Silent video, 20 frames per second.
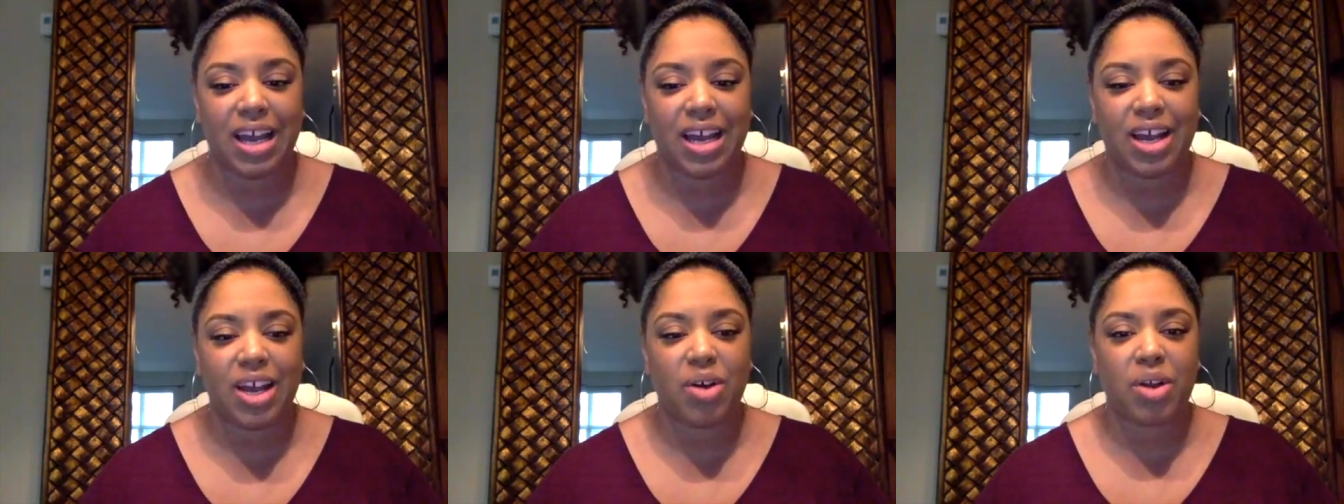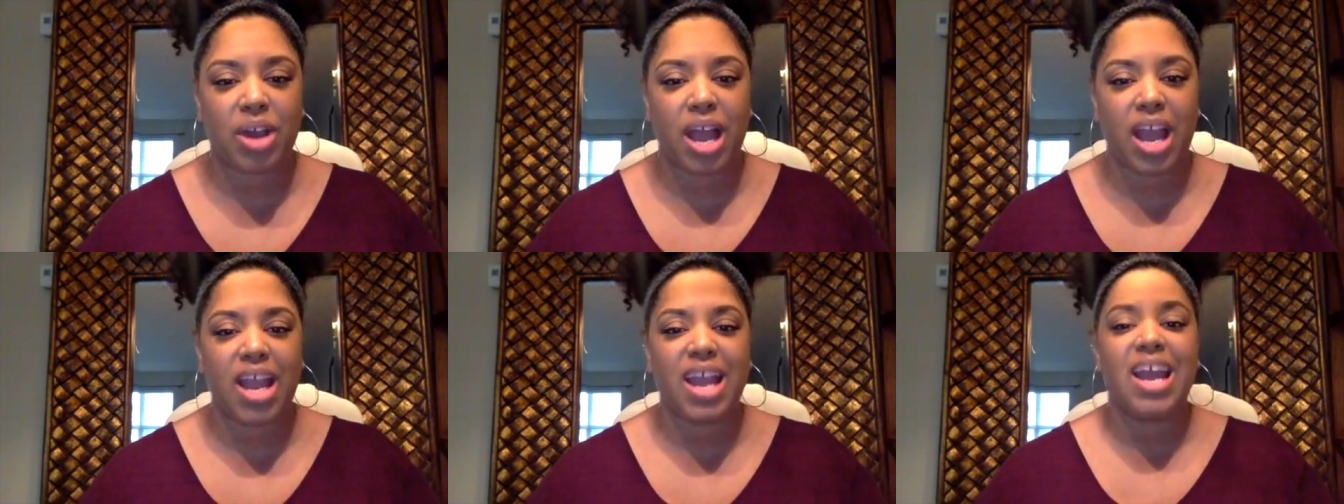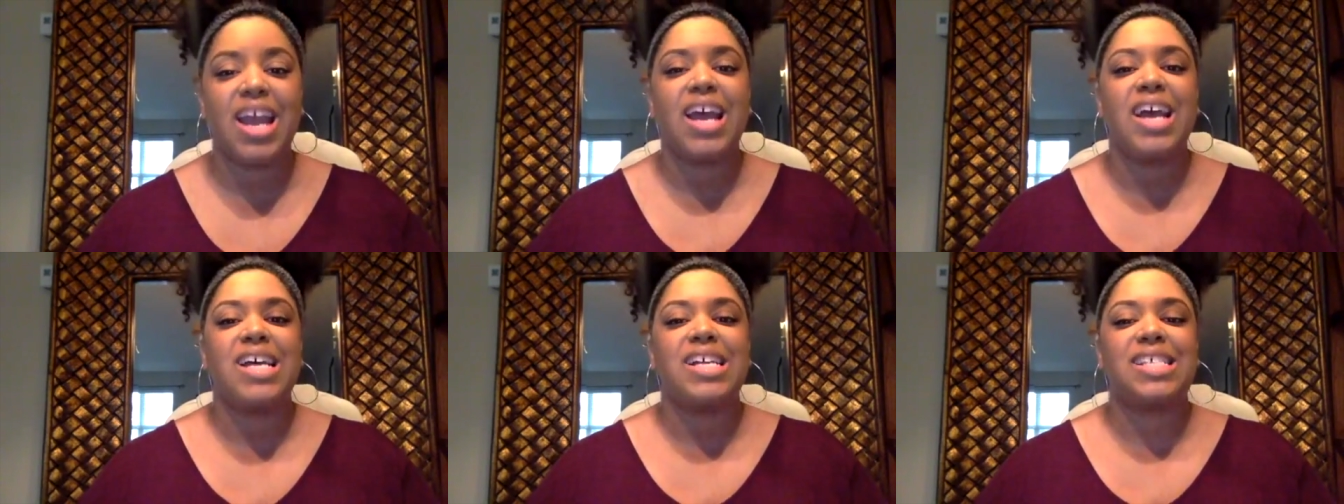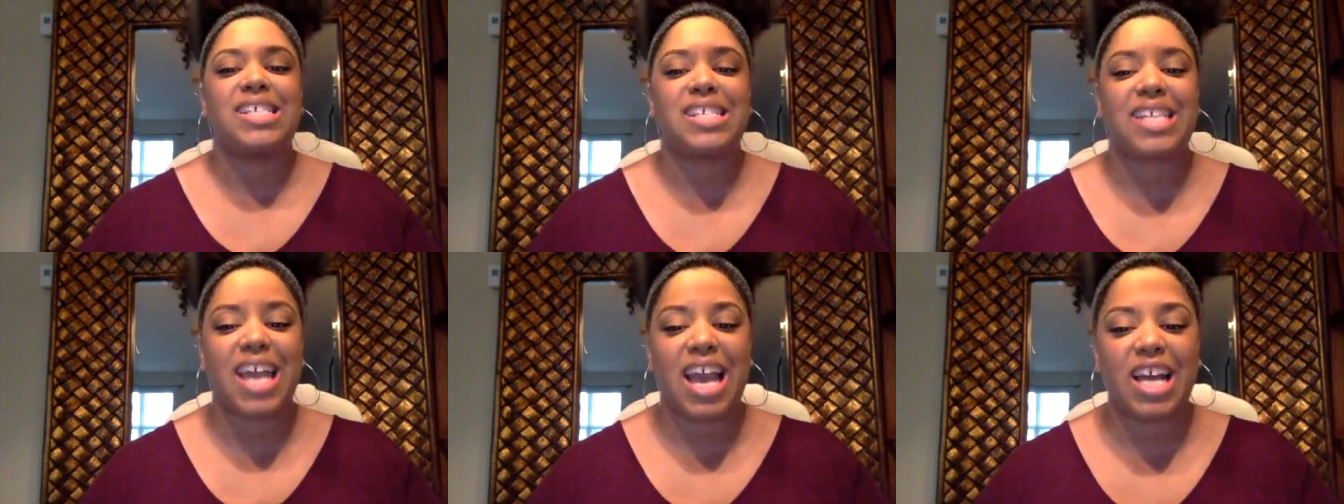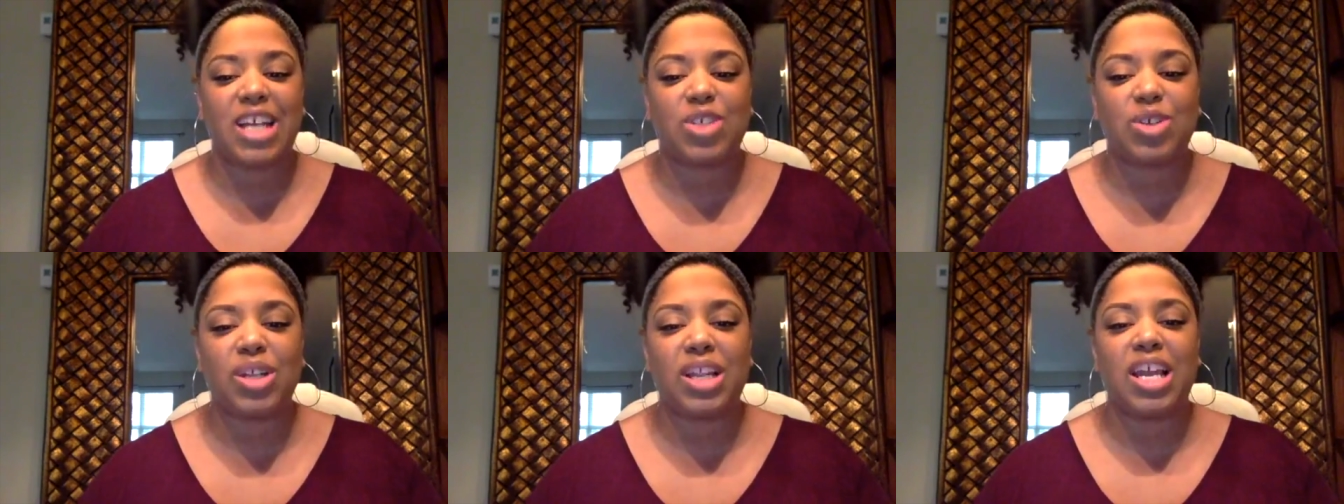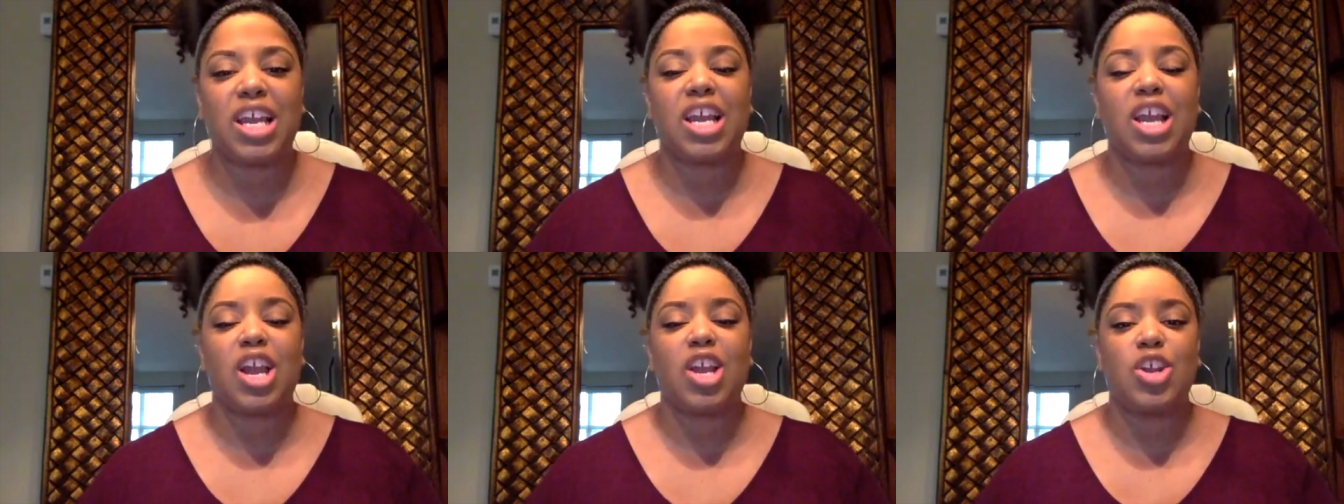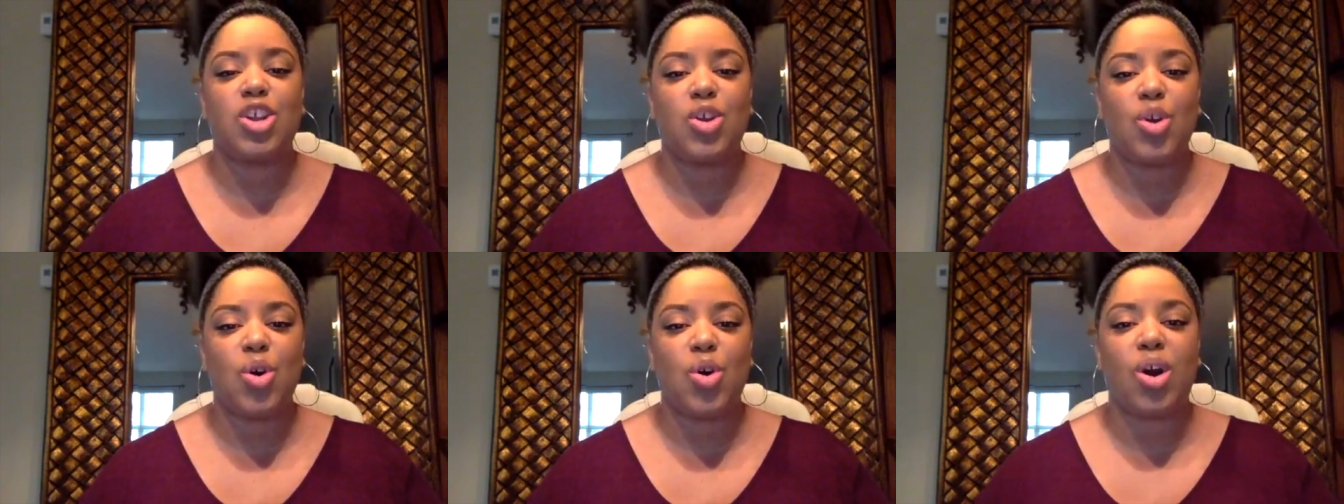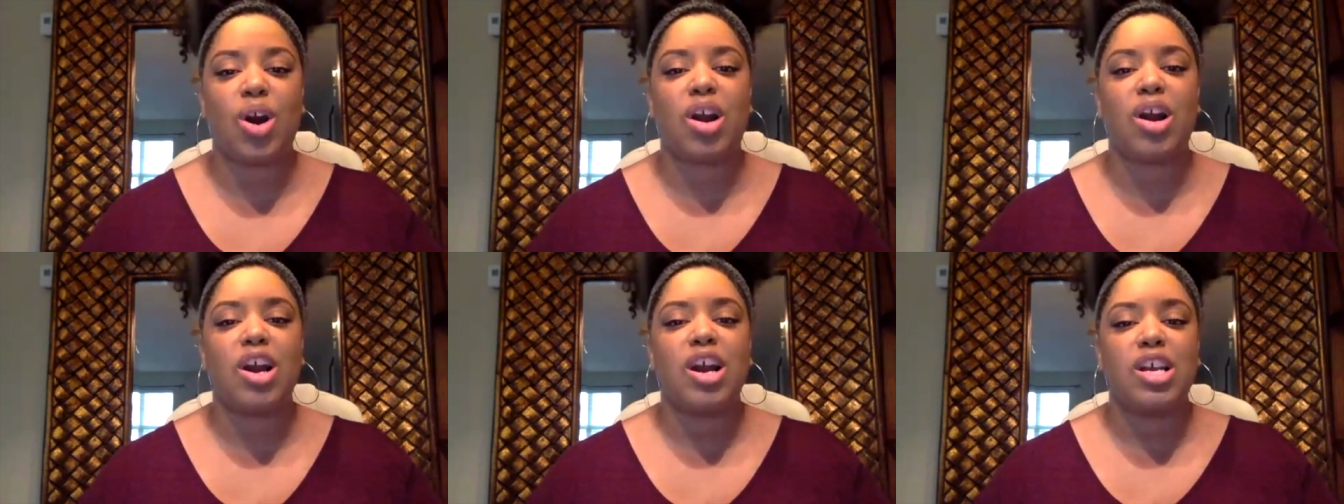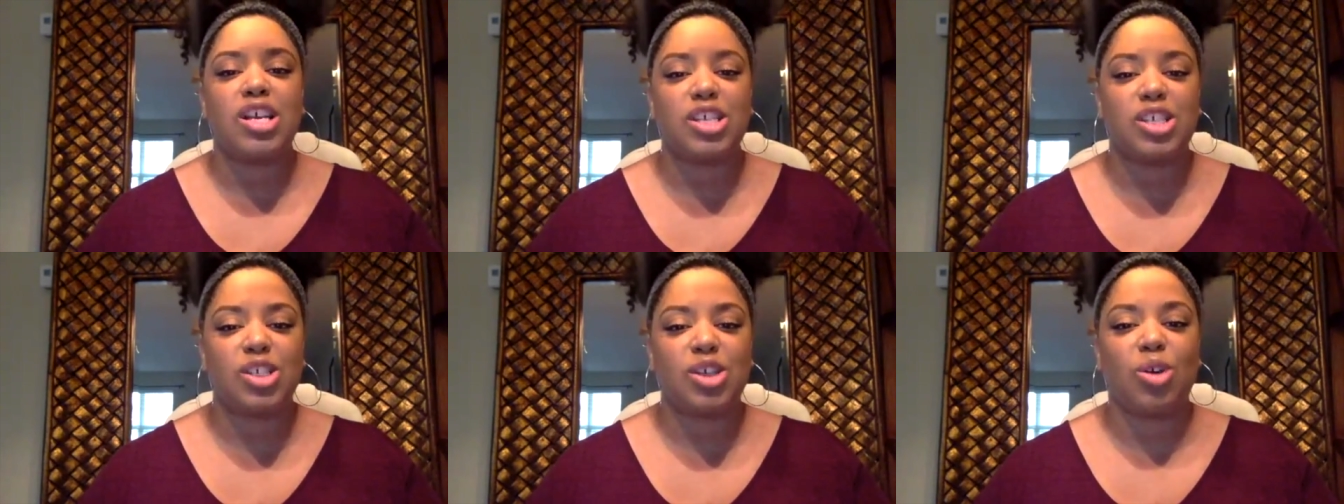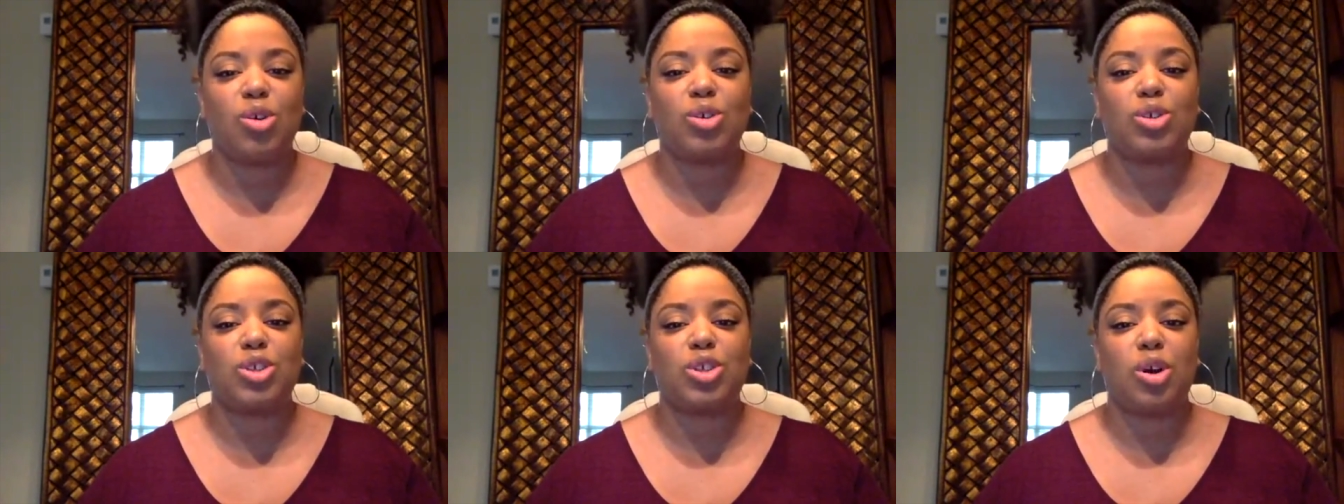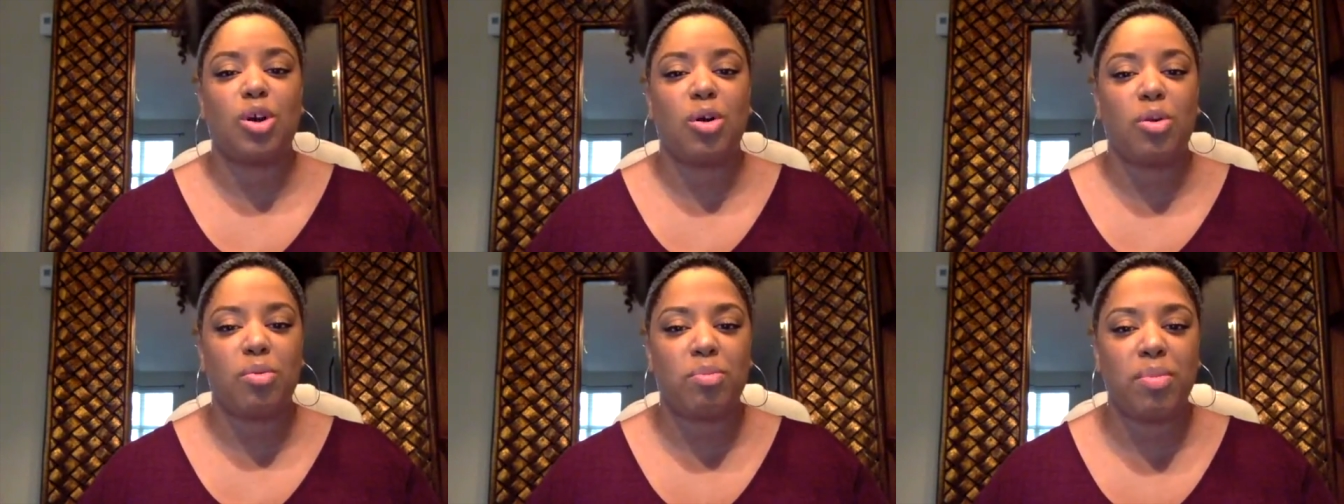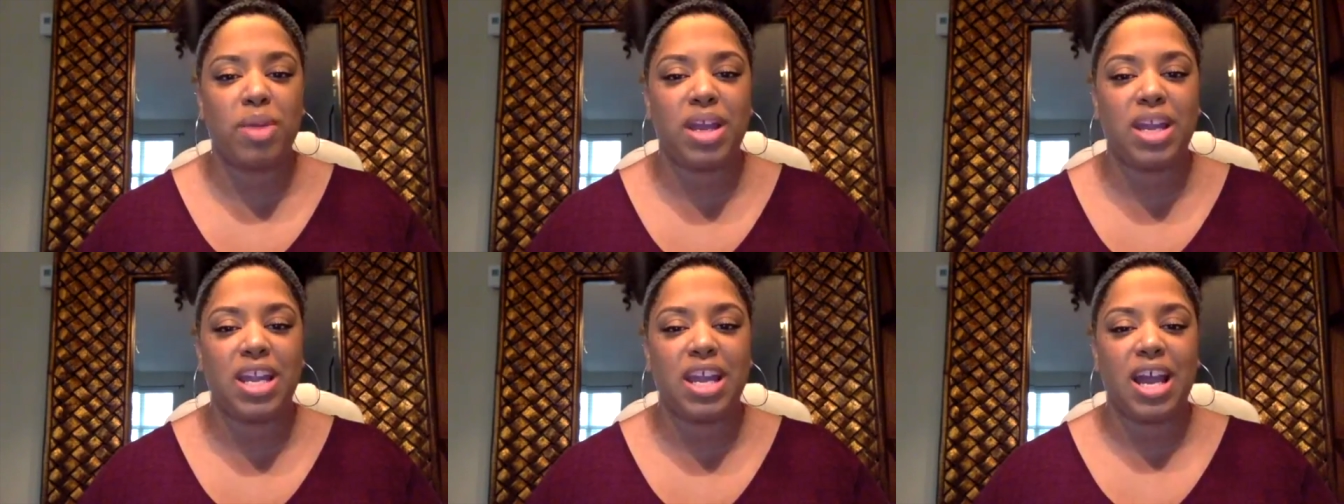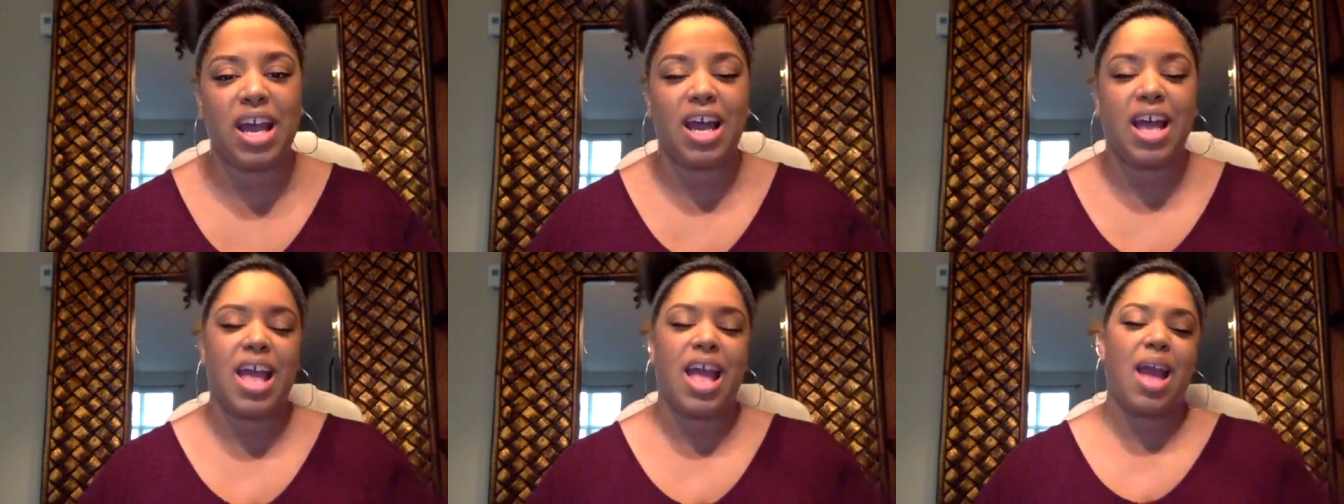Okay, scheduling your social media.